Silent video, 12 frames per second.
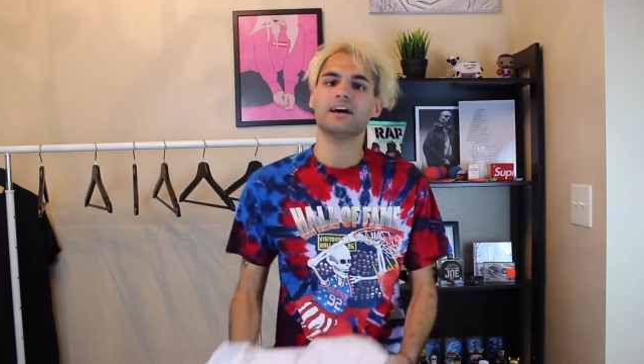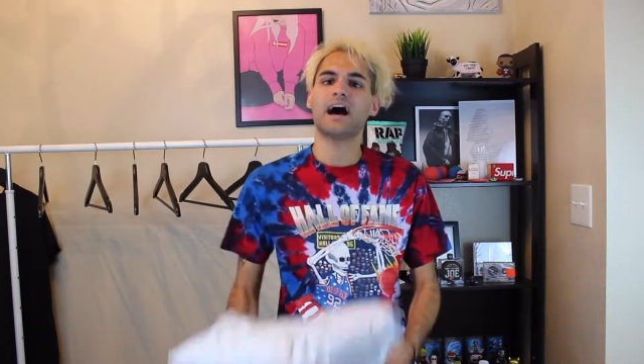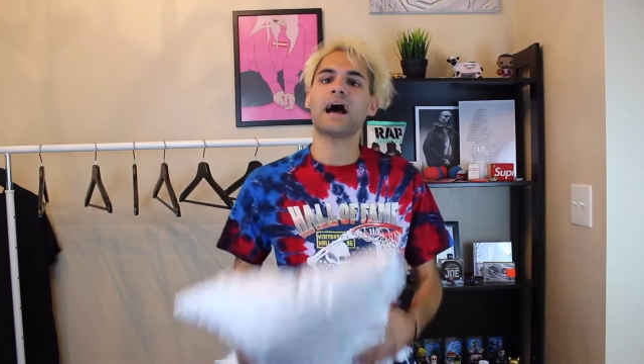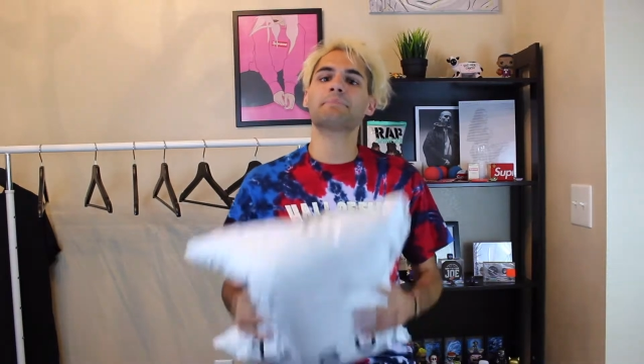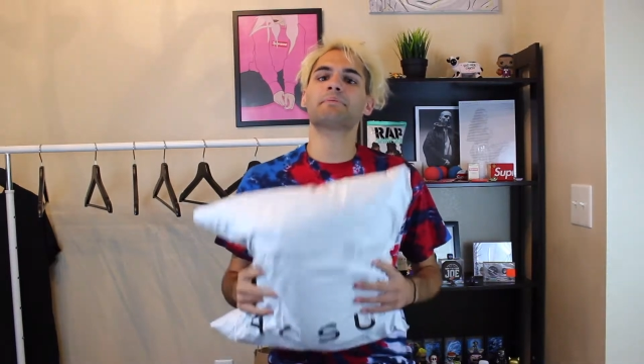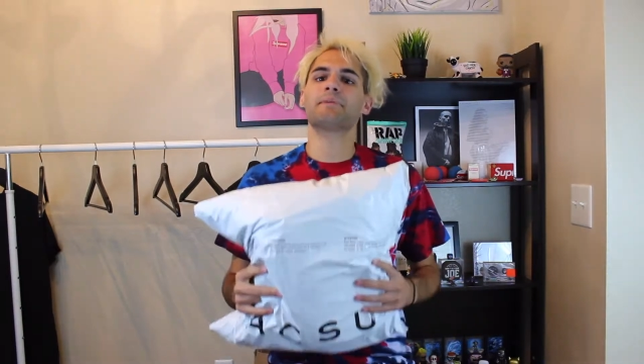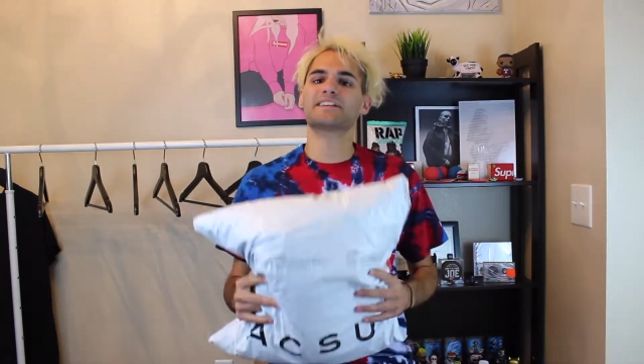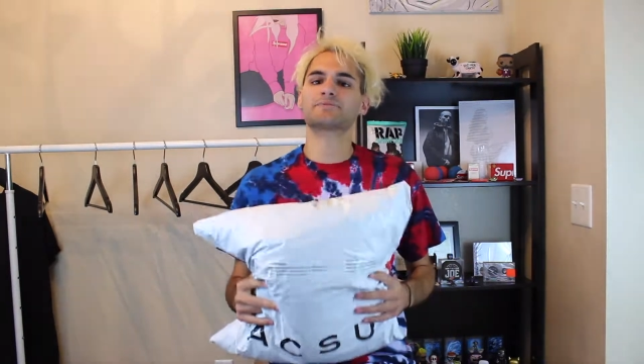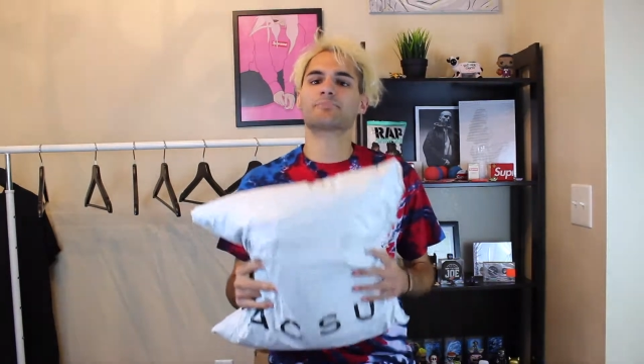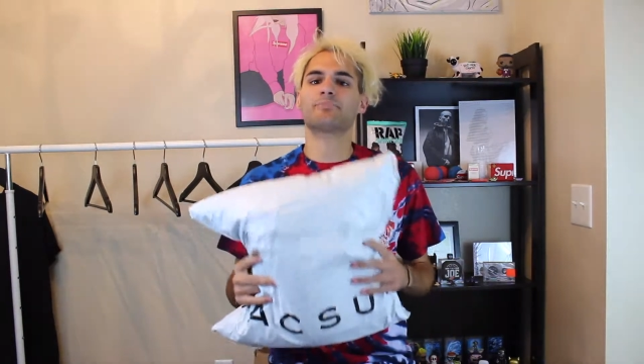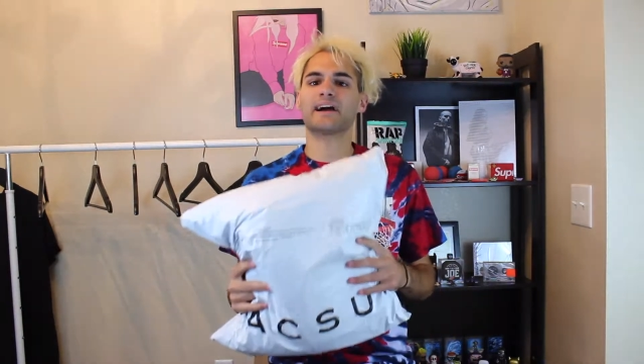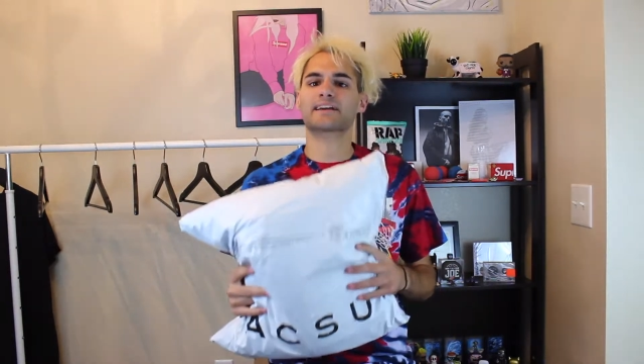I've been messing
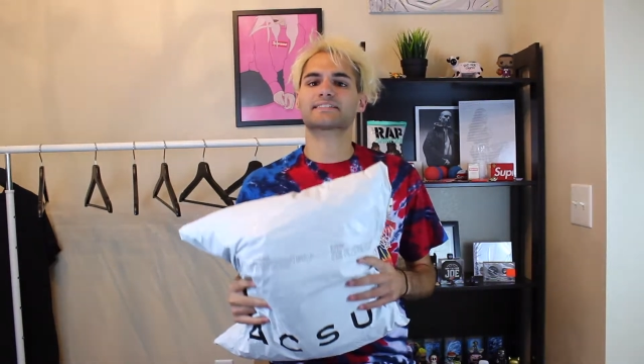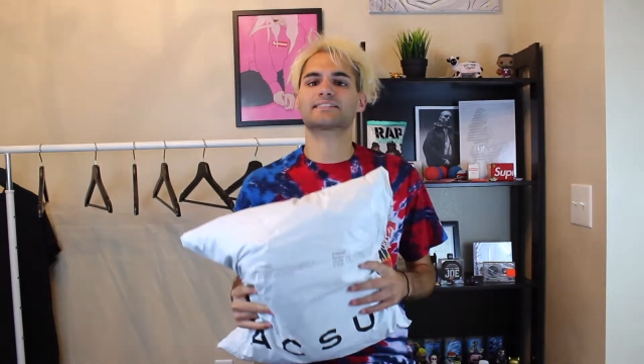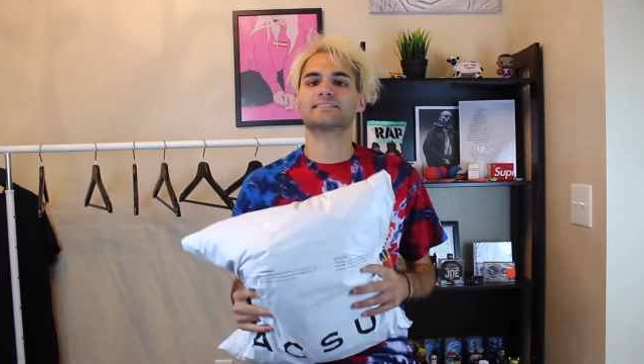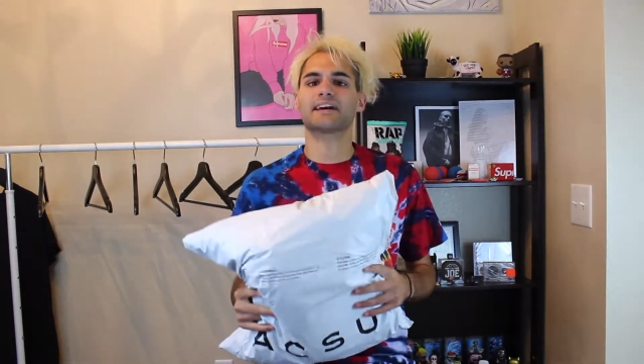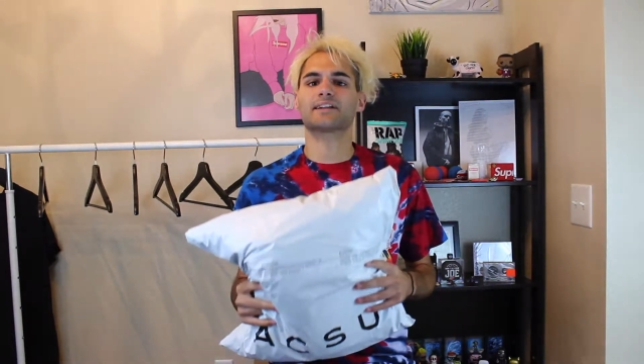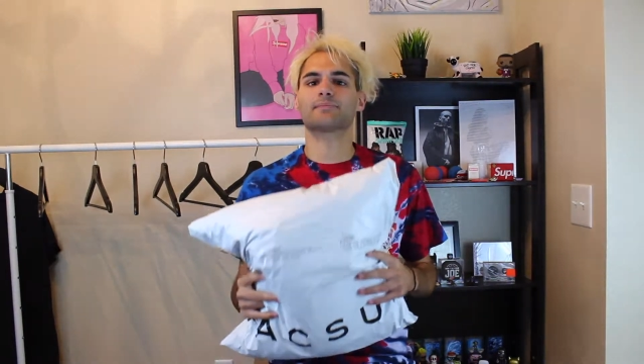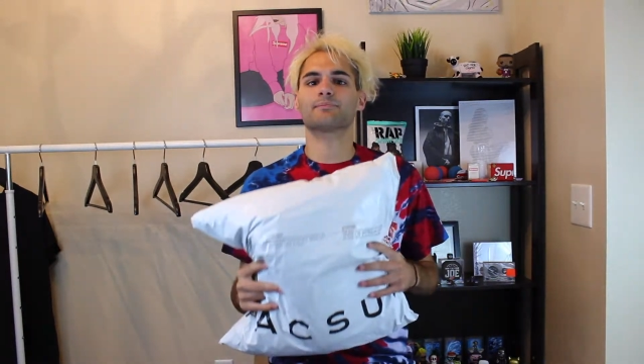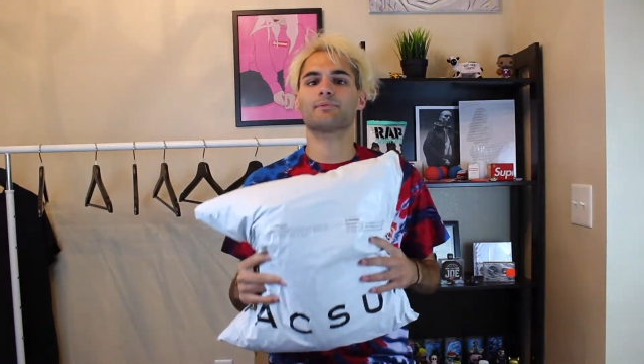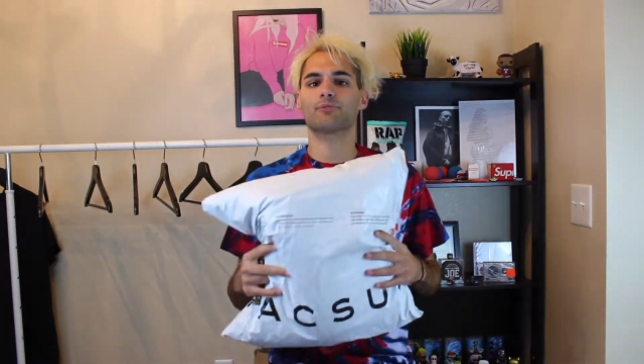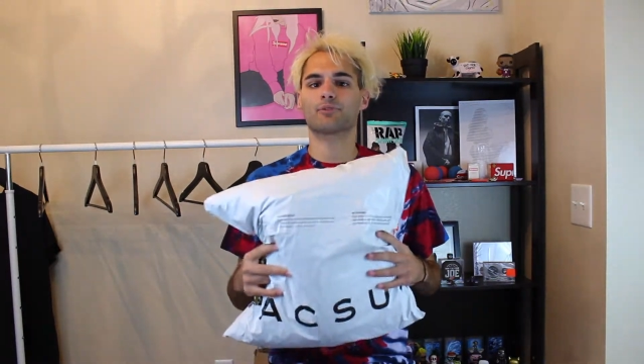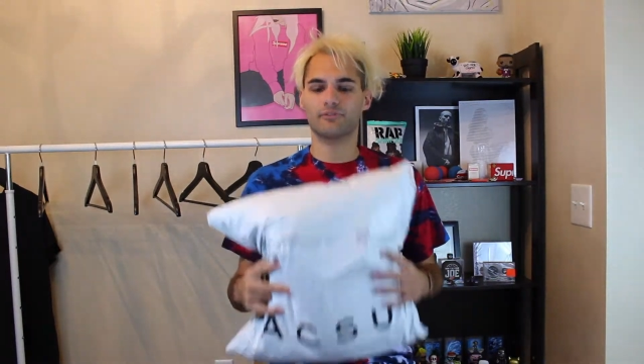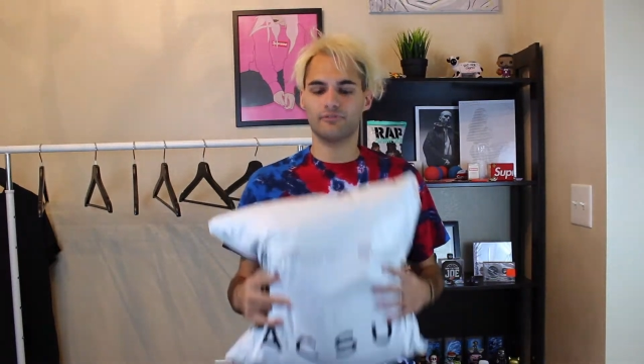with Pacsun denim
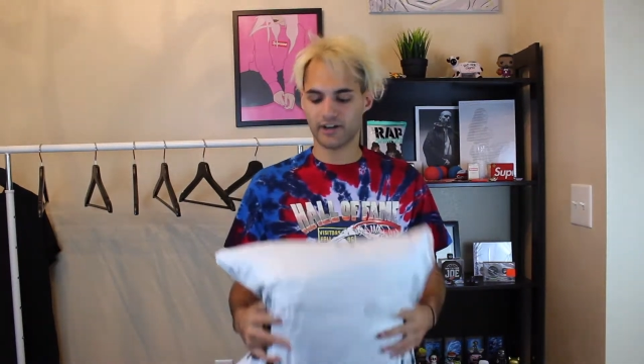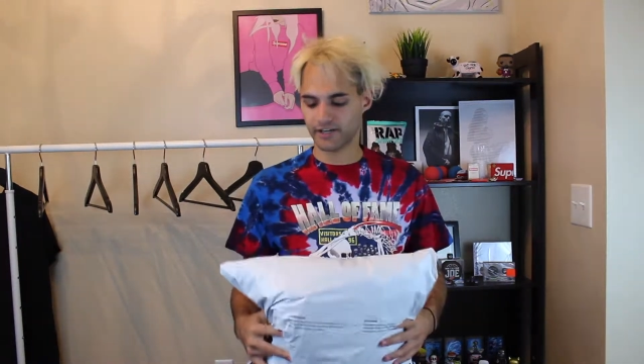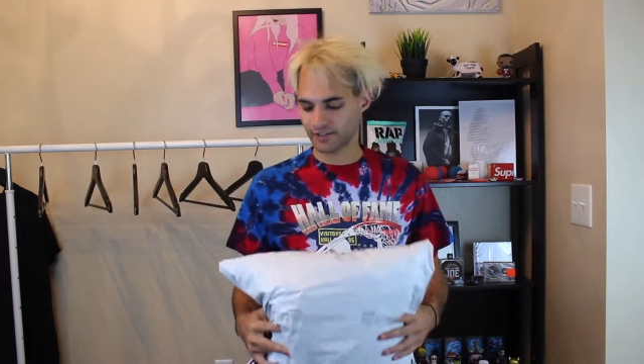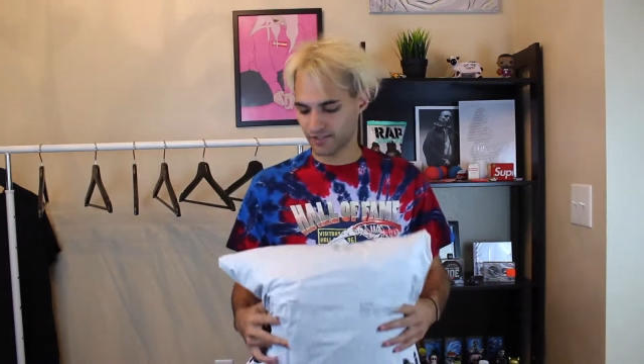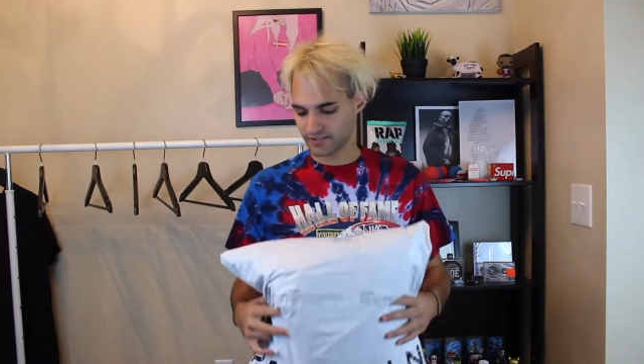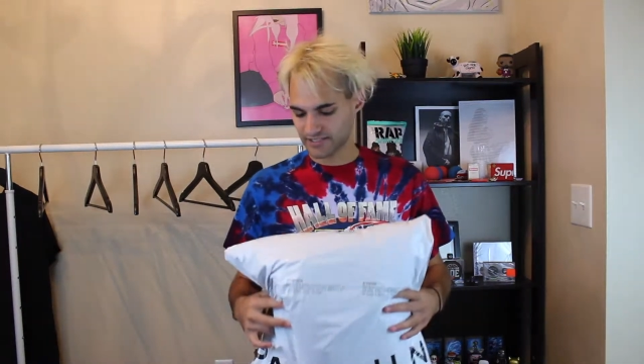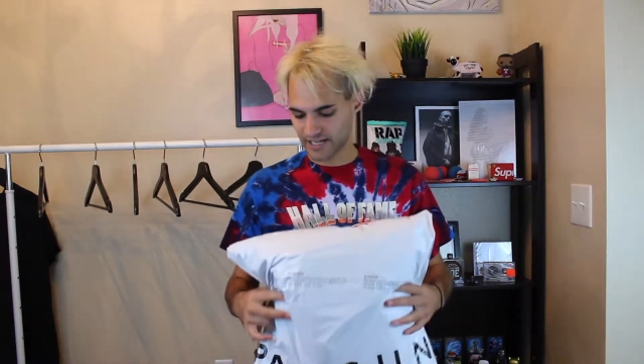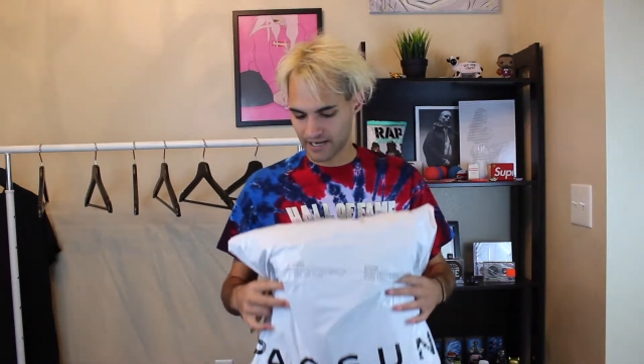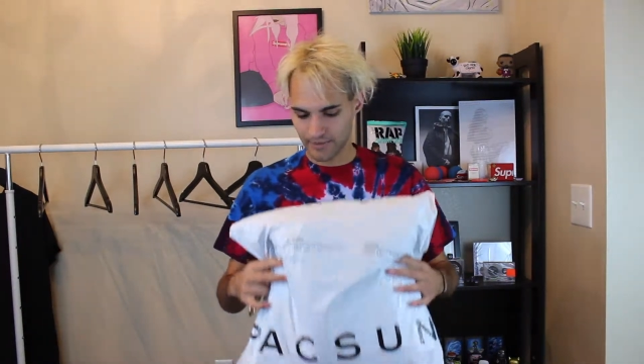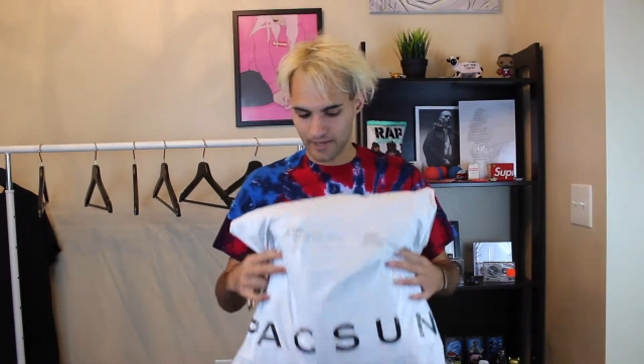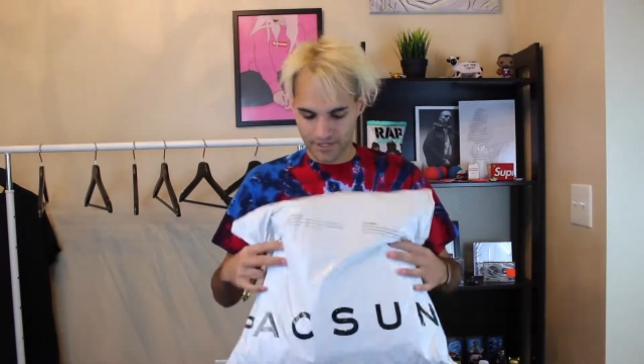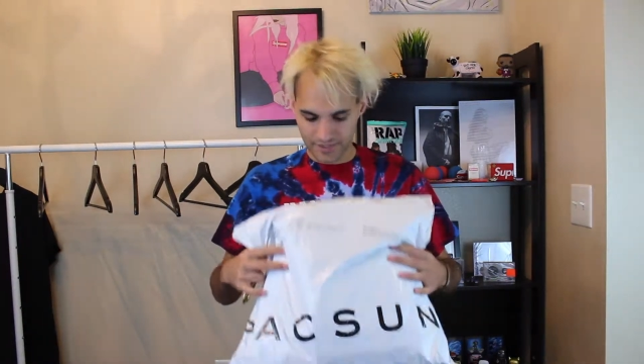for a very long time.